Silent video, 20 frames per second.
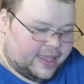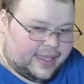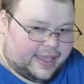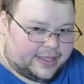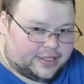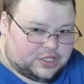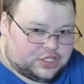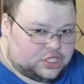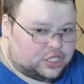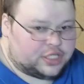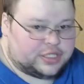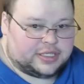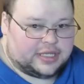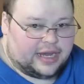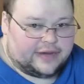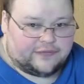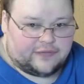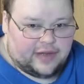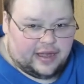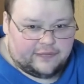It's just
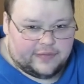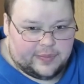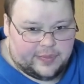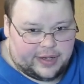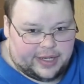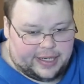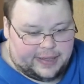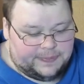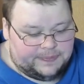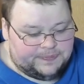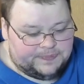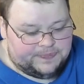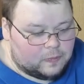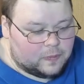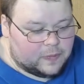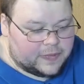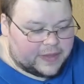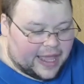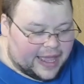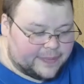not for everybody.
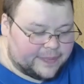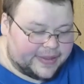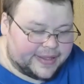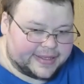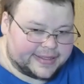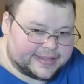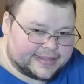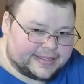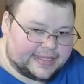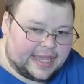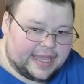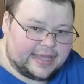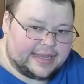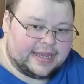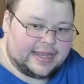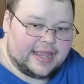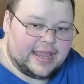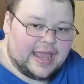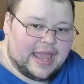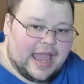That being said,
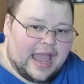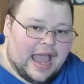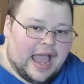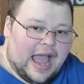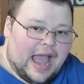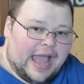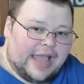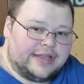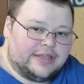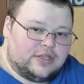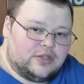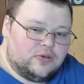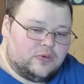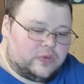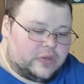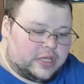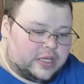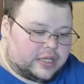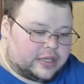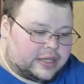I do
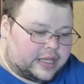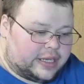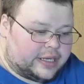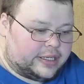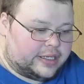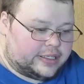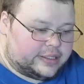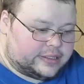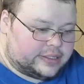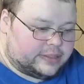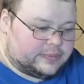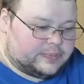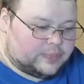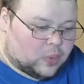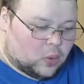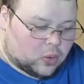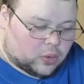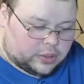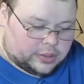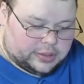think that it is
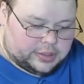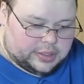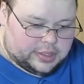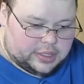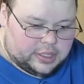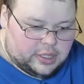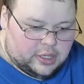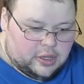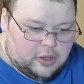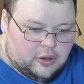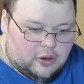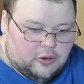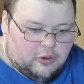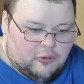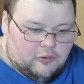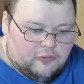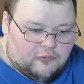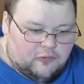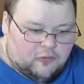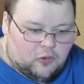important
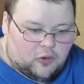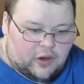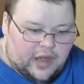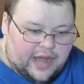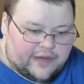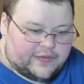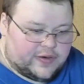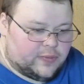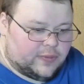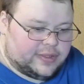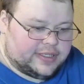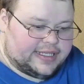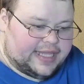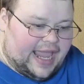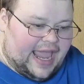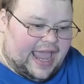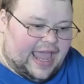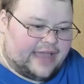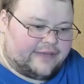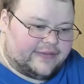for everyone to
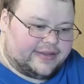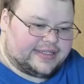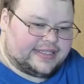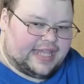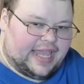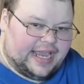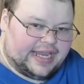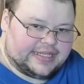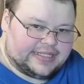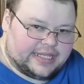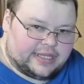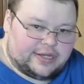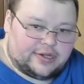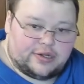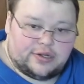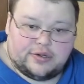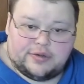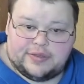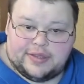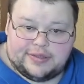have a text
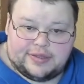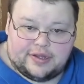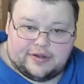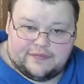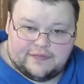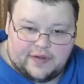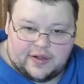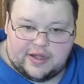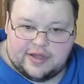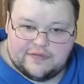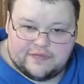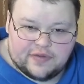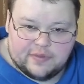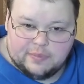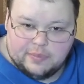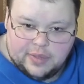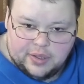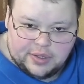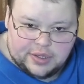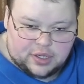editor that they're very
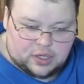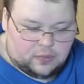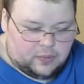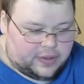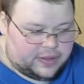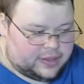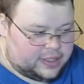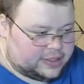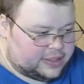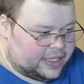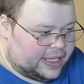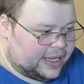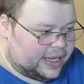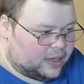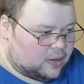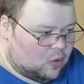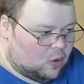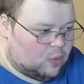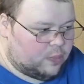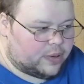familiar with, that they
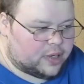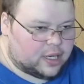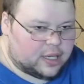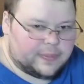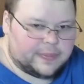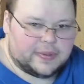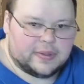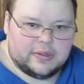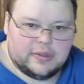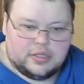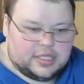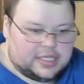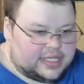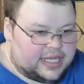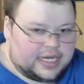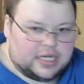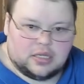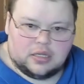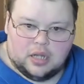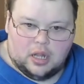can open up to
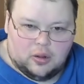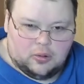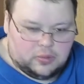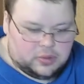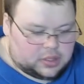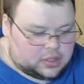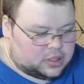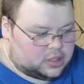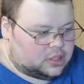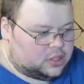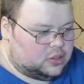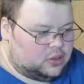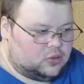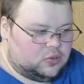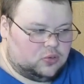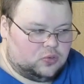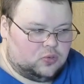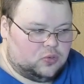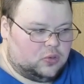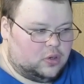take notes,
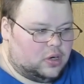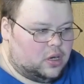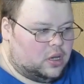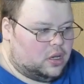to